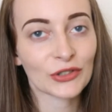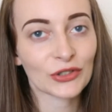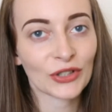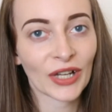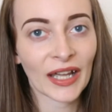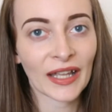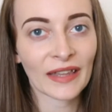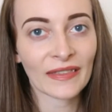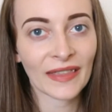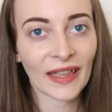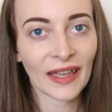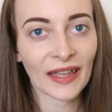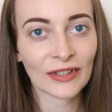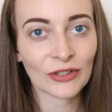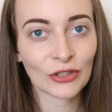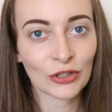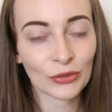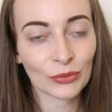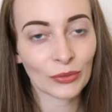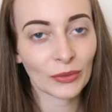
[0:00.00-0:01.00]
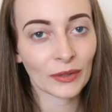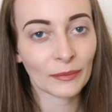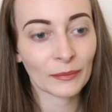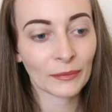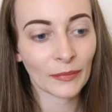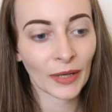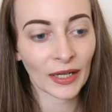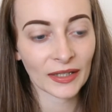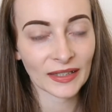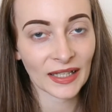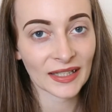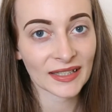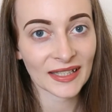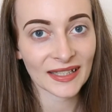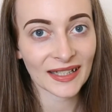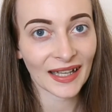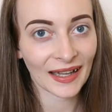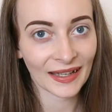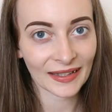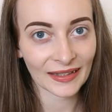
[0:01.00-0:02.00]
to try their new
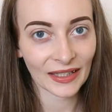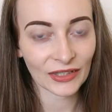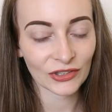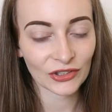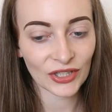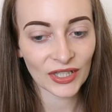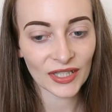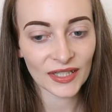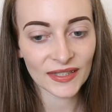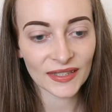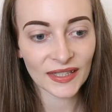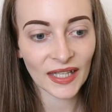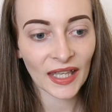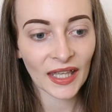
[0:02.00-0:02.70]
magnetic eyelashes.